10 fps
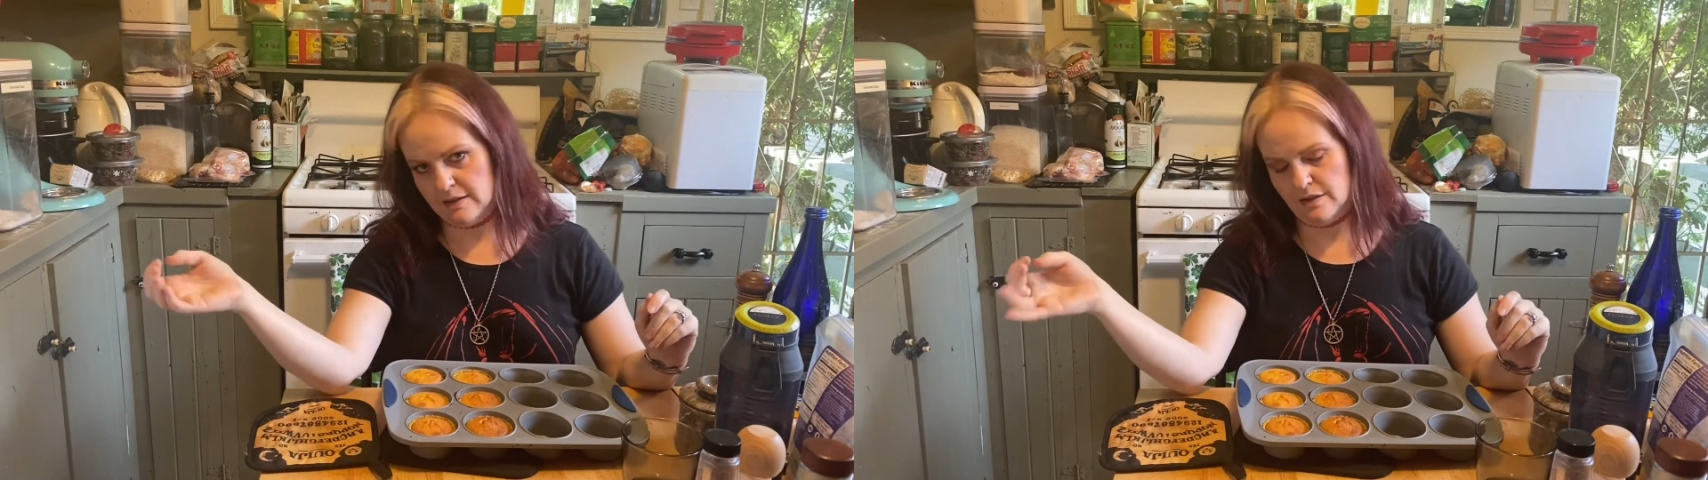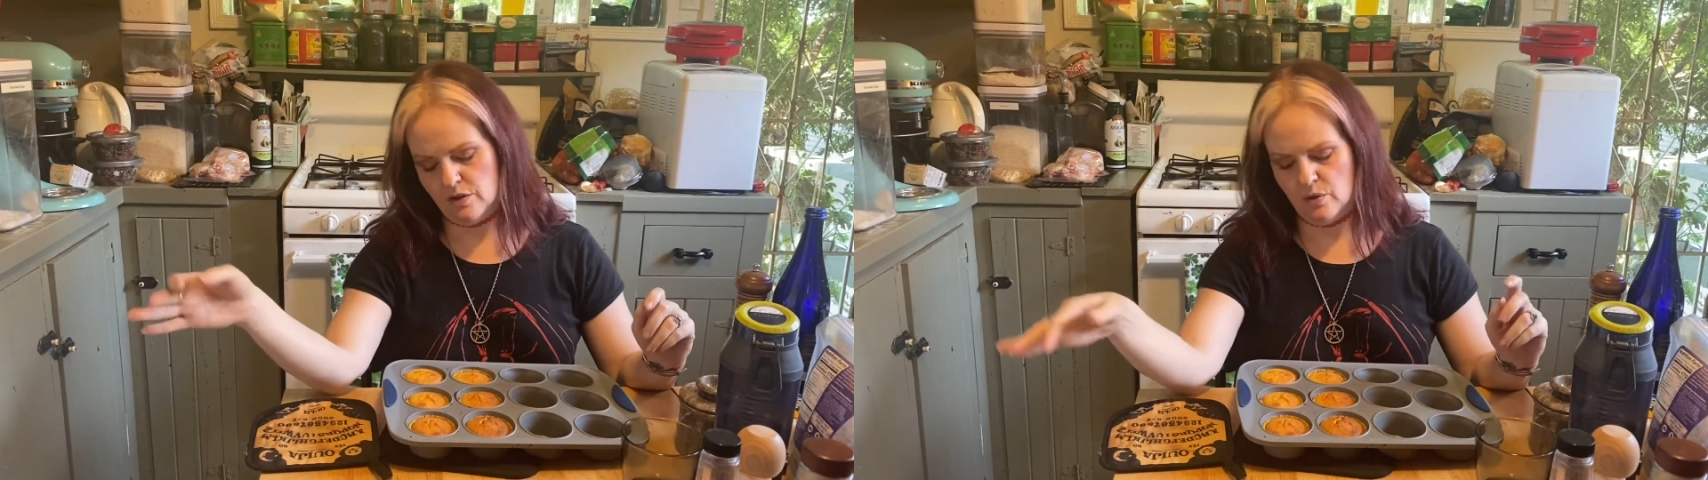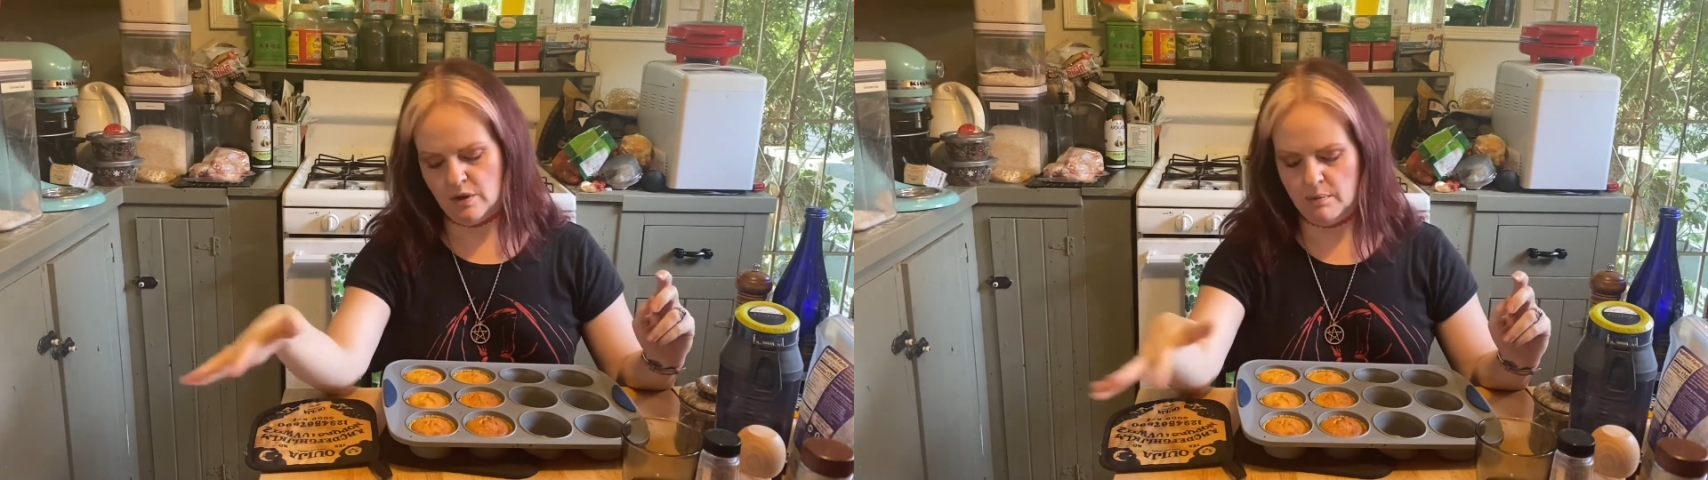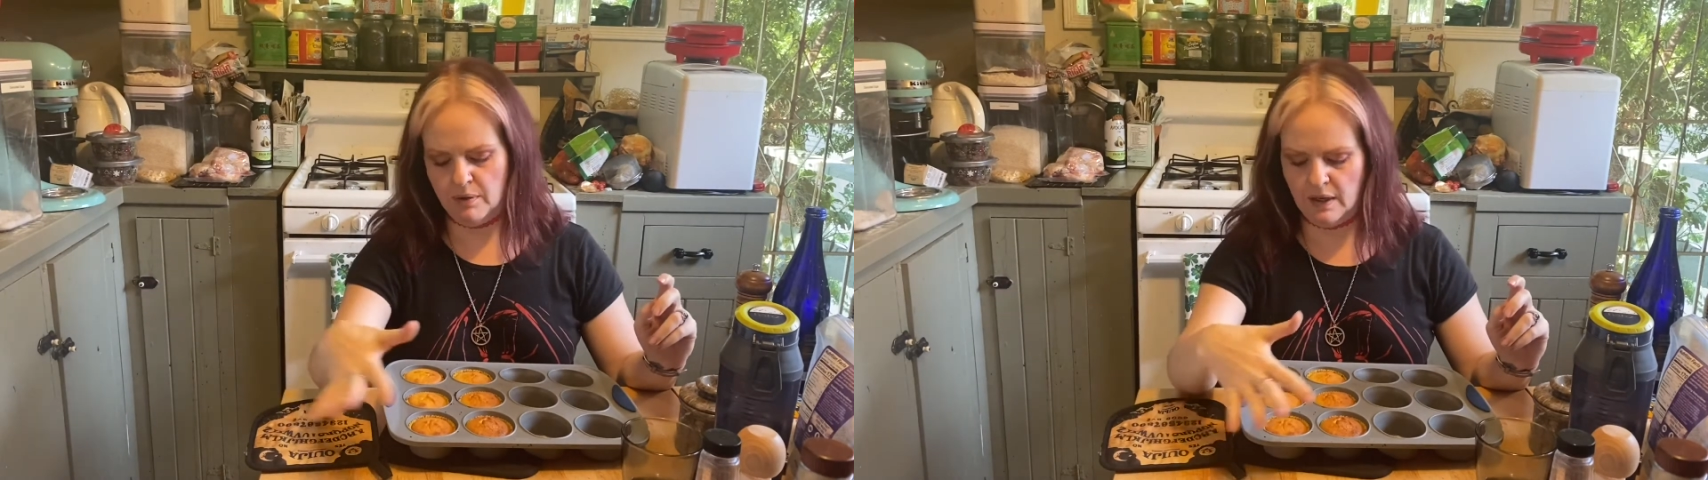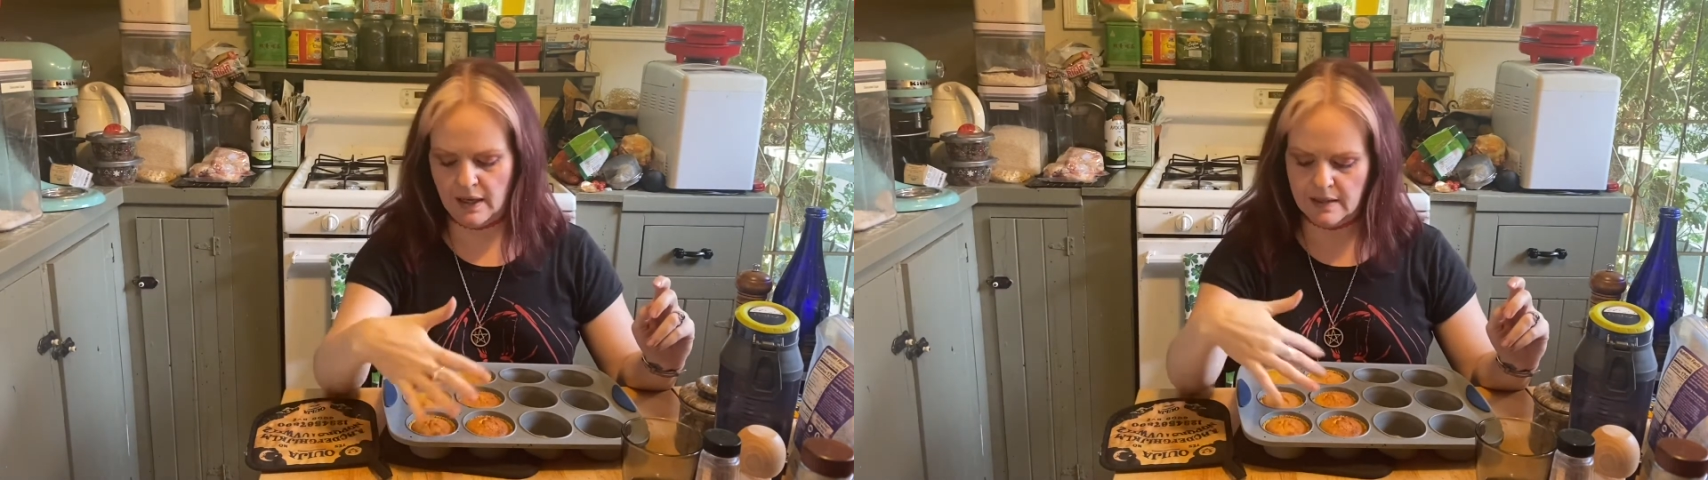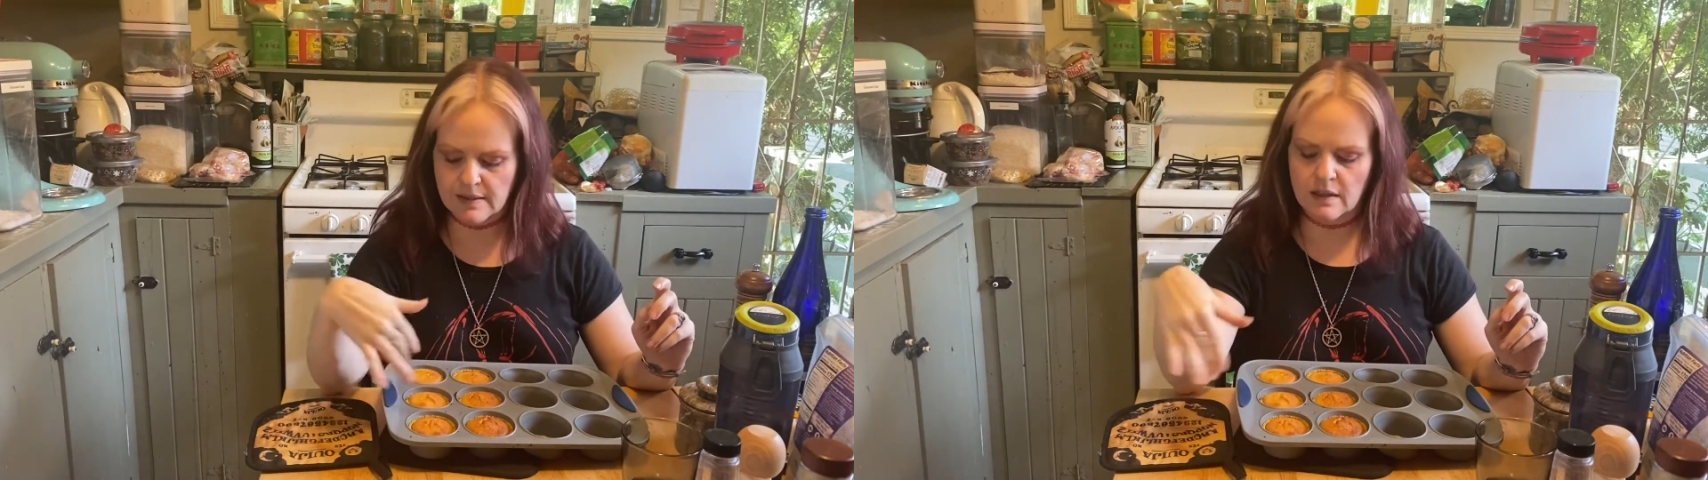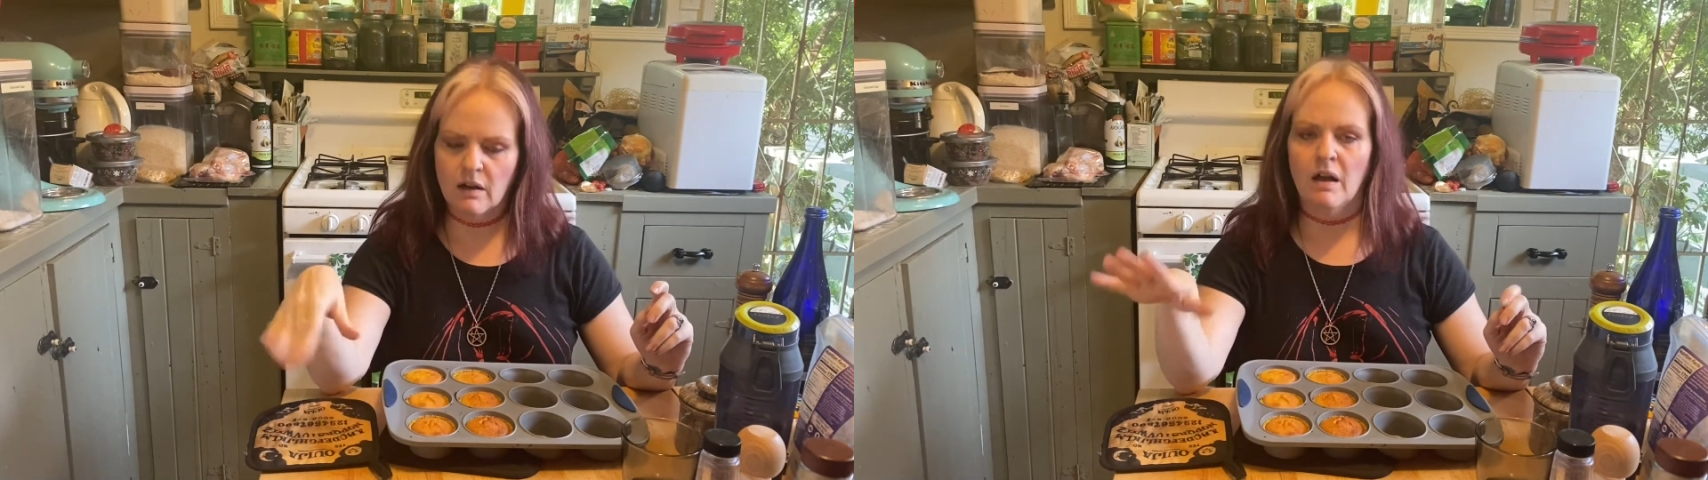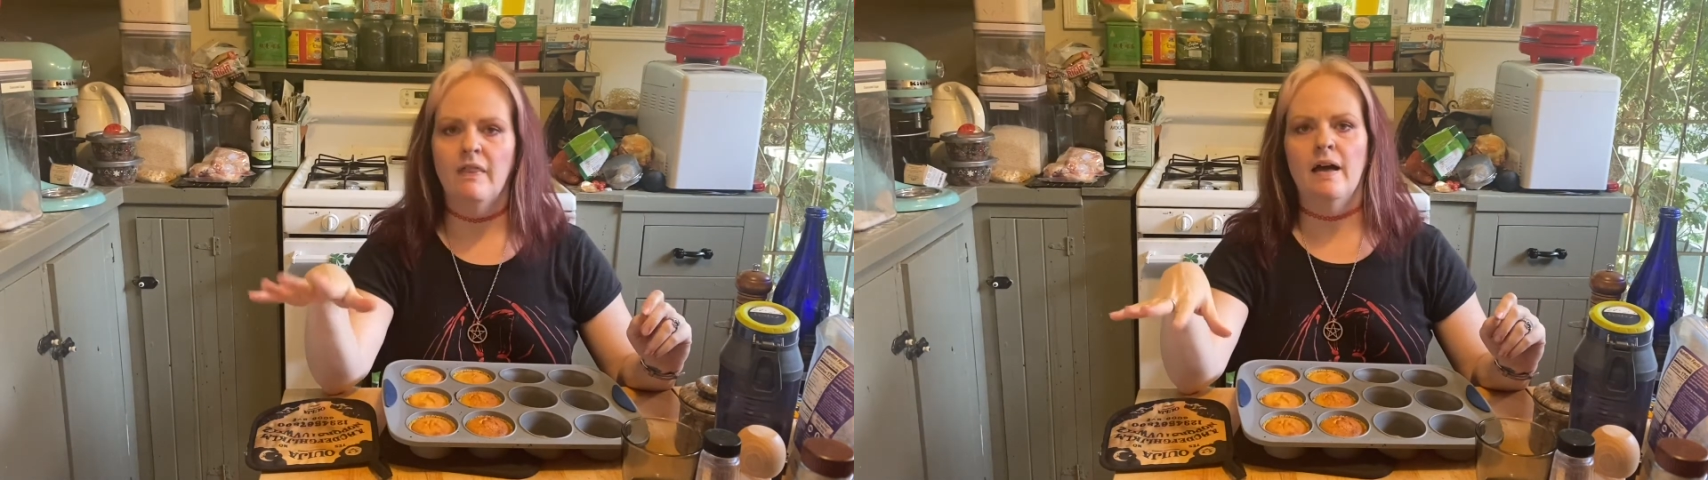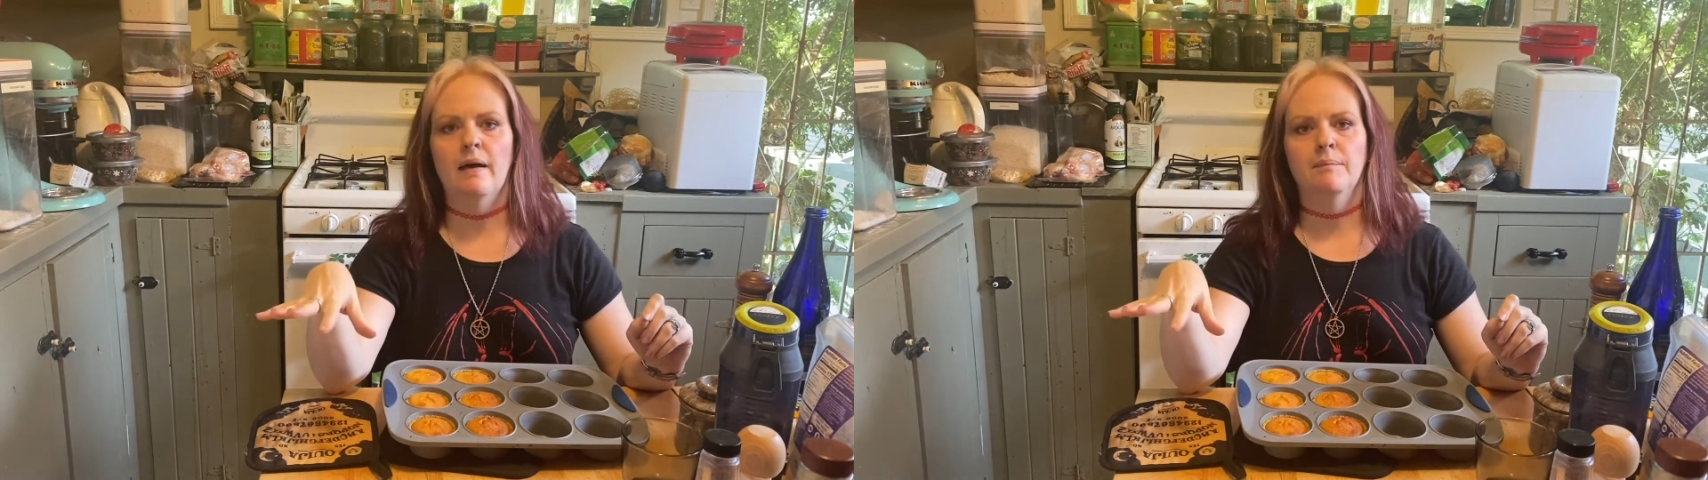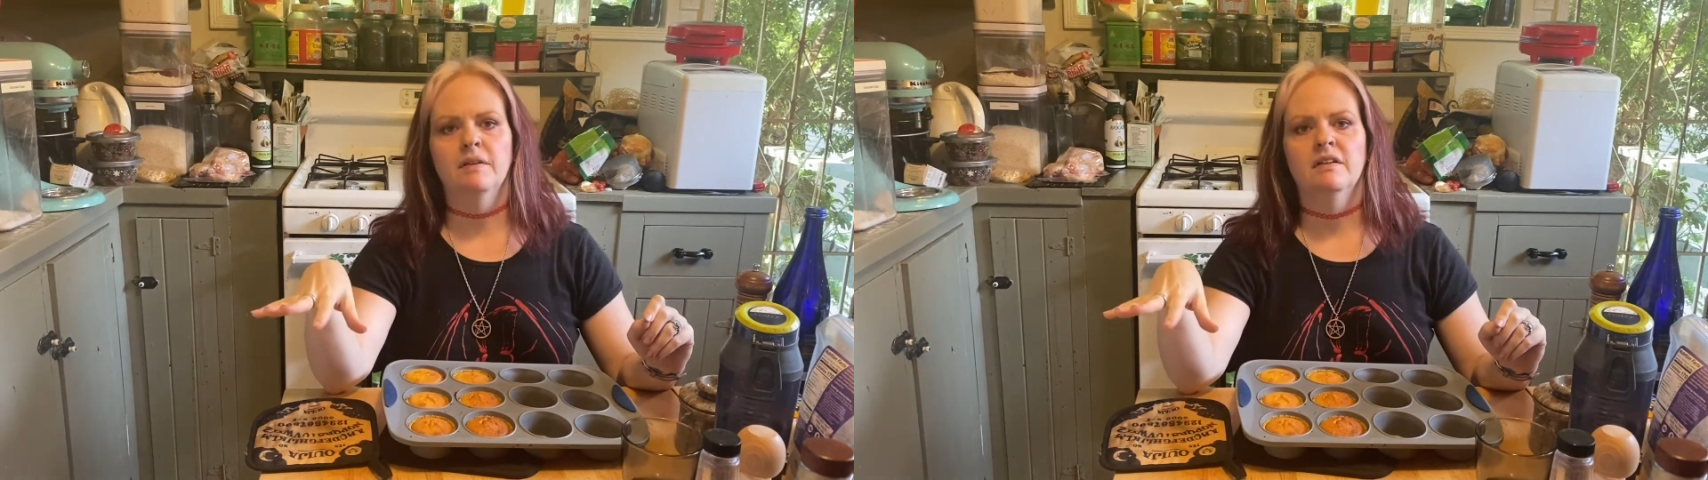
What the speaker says: you can put icing on them.